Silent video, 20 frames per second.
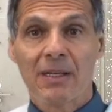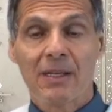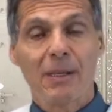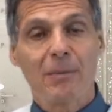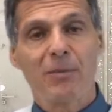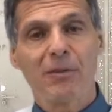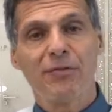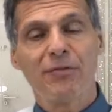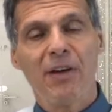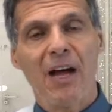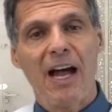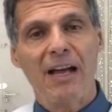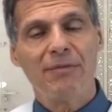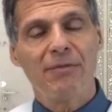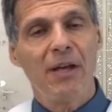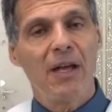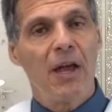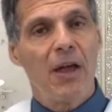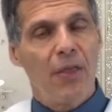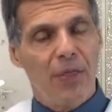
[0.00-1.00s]
Number
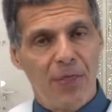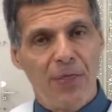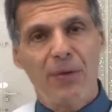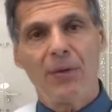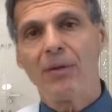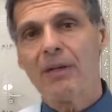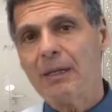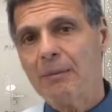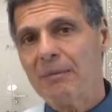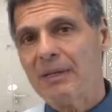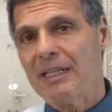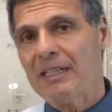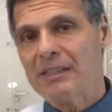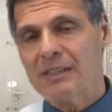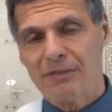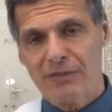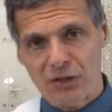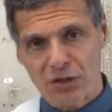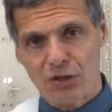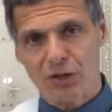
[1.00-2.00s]
five, 30
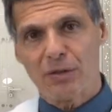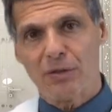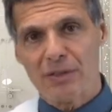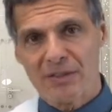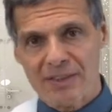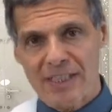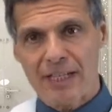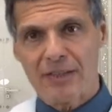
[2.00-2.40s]
minutes of endurance